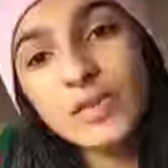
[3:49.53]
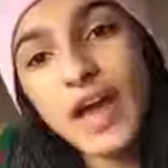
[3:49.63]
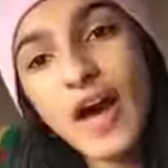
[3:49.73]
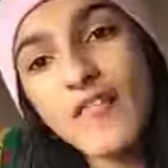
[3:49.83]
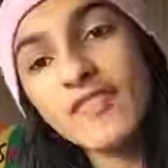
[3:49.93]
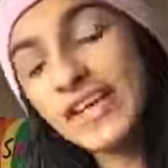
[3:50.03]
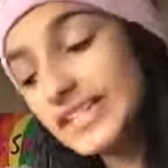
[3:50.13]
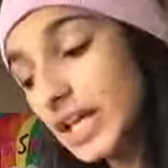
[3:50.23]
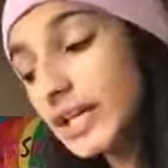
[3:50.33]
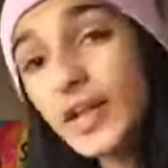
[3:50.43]
we have
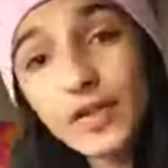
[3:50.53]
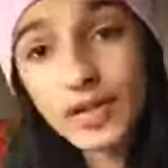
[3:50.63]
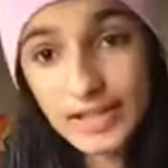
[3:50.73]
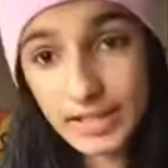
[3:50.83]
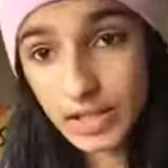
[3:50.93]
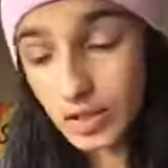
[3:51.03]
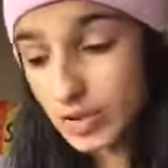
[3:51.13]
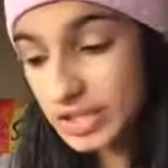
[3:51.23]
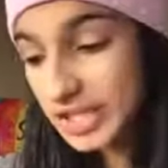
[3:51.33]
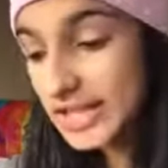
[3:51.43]
is another licensed
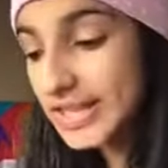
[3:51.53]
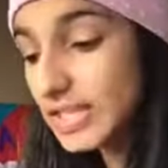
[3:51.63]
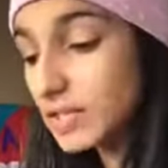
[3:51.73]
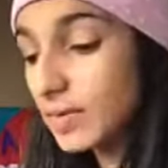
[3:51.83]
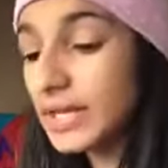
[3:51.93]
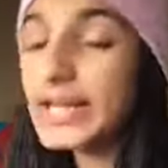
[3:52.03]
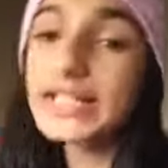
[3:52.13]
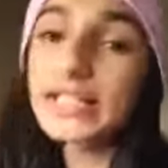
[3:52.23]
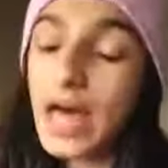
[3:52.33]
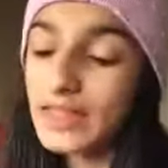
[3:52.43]
squishy. This one
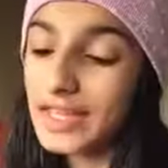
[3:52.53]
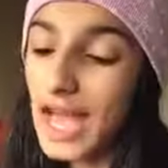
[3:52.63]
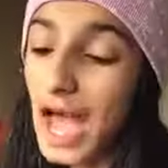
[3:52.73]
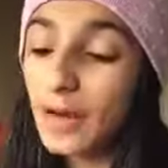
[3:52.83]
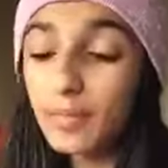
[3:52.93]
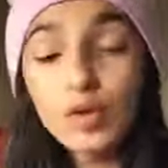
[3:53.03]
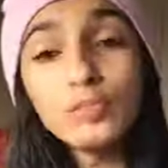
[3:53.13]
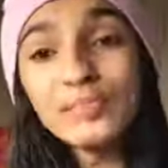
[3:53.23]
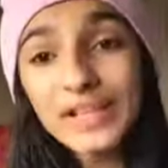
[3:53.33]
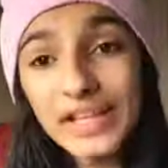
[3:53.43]
is the Ablu
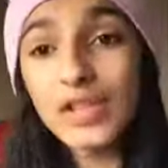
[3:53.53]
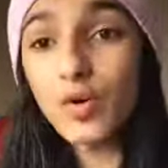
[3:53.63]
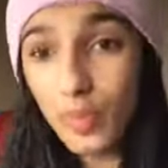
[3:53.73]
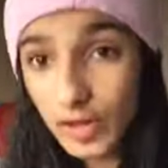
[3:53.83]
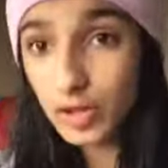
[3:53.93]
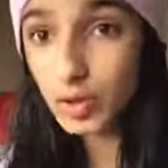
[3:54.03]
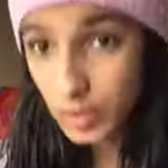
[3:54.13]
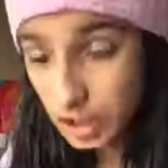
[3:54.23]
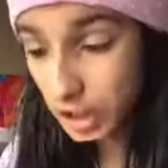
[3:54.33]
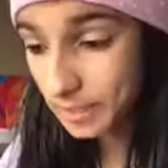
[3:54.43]
Millie the Whale
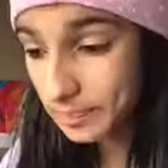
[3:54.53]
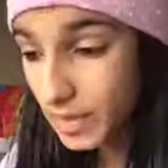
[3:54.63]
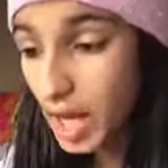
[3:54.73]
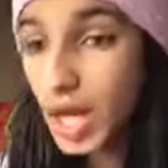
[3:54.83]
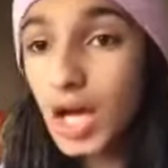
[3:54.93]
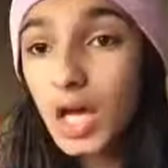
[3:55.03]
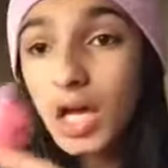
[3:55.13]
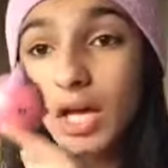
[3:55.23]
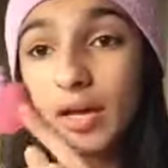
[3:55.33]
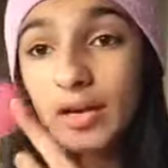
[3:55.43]
Squishy.
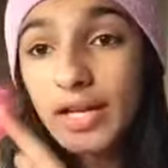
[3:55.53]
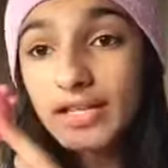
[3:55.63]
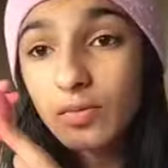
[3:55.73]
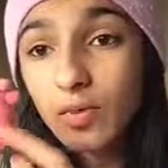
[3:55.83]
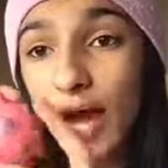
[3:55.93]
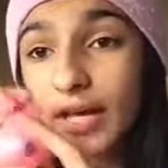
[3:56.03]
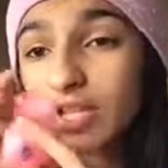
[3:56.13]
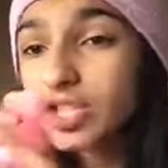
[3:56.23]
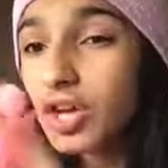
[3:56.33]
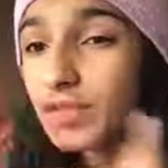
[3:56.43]
Here it is. I
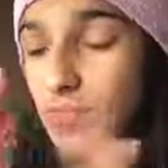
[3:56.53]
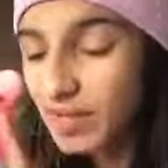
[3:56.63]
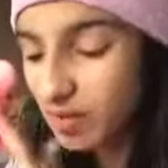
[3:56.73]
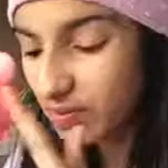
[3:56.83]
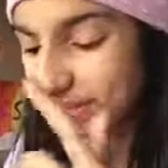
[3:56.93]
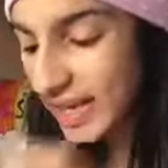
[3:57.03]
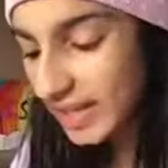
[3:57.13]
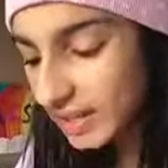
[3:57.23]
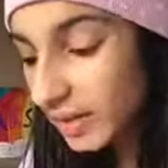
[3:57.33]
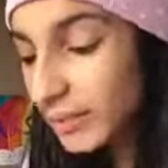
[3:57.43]
just got the mini ones. I
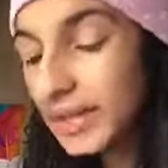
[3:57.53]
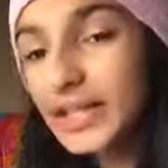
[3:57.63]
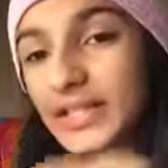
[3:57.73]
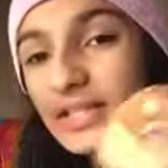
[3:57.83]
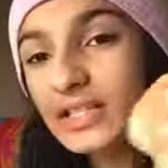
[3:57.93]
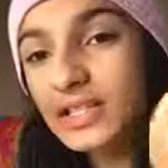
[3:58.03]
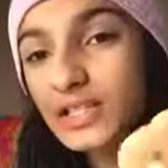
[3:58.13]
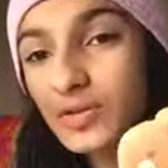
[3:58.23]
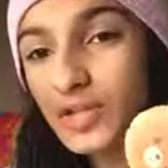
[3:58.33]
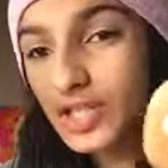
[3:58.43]
like the mini
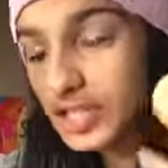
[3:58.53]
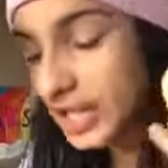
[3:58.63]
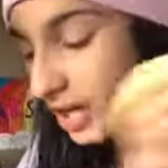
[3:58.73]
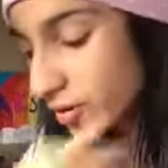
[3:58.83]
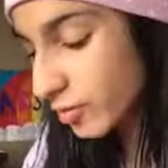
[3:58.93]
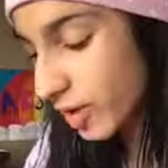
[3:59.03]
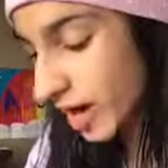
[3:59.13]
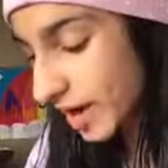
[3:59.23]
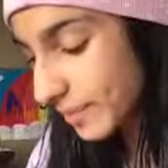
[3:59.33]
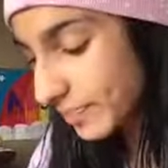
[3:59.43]
squishies. I don't know
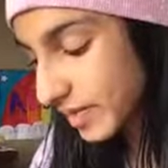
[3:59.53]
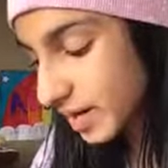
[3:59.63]
why,